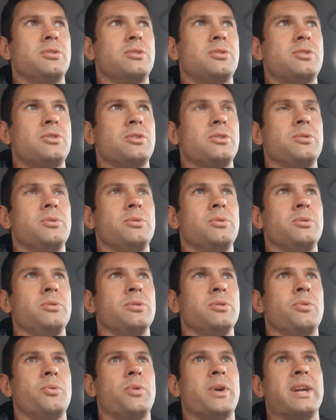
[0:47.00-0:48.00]

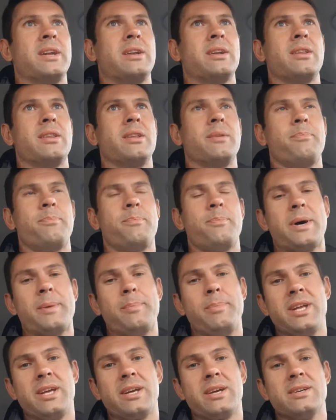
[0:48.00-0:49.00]
to run the
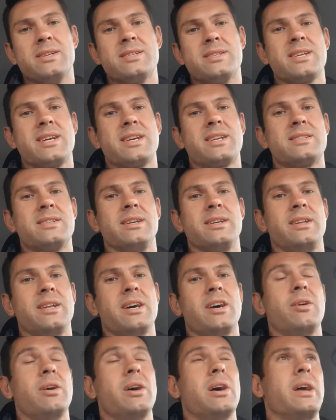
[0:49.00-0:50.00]
public sector.
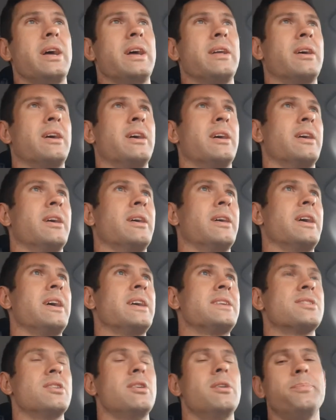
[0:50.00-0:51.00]
Now,
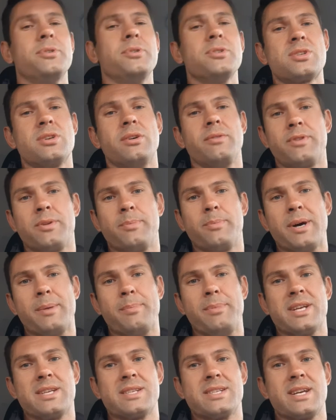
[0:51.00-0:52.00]
examples of the
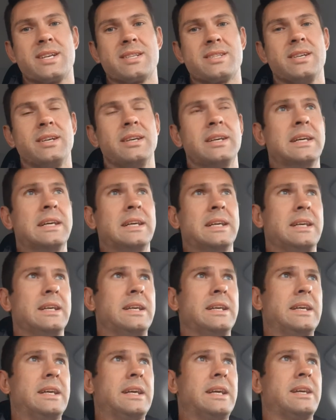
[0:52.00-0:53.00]
public sector
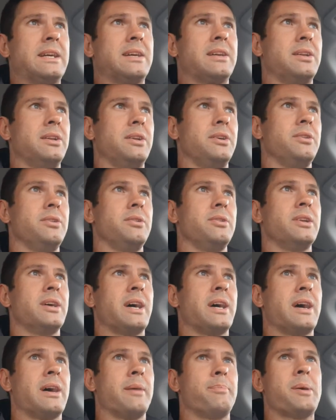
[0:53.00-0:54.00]
include
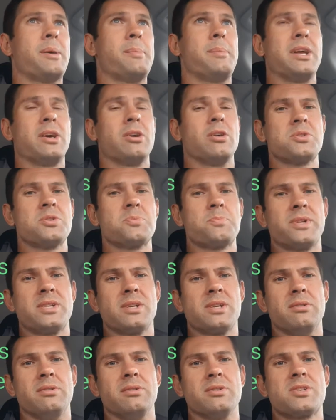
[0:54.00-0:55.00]
public
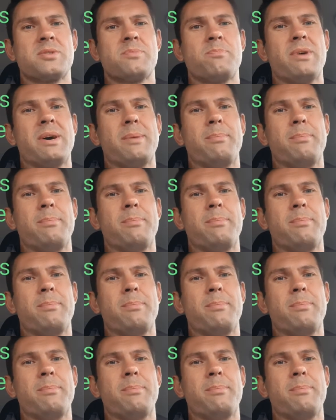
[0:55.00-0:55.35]
hospitals,